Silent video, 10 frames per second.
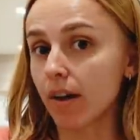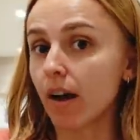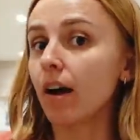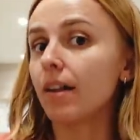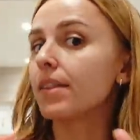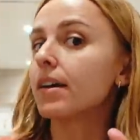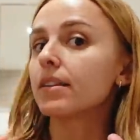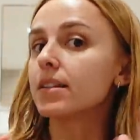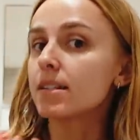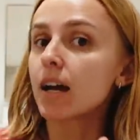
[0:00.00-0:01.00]
they are,
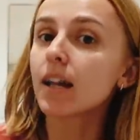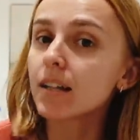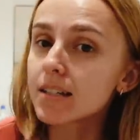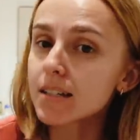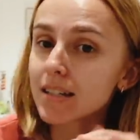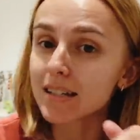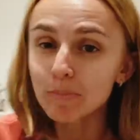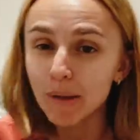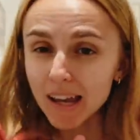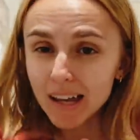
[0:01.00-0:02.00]
that the stylist has
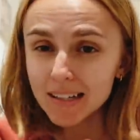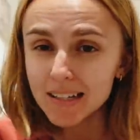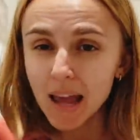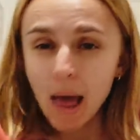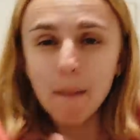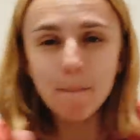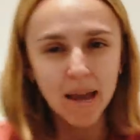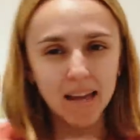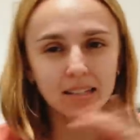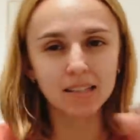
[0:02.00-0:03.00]
picked
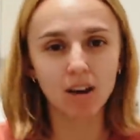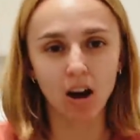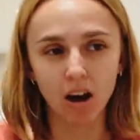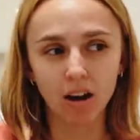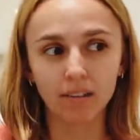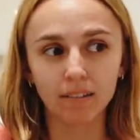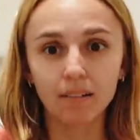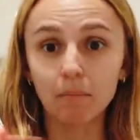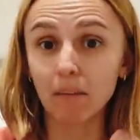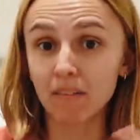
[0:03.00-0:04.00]
based on
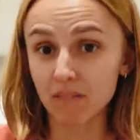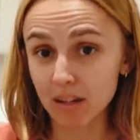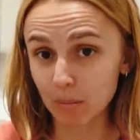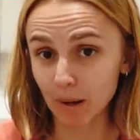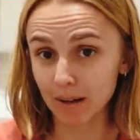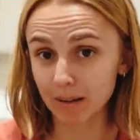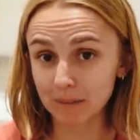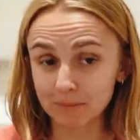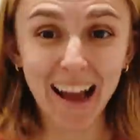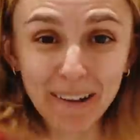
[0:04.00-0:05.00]
my feedback.
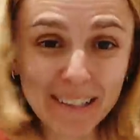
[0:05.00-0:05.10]
How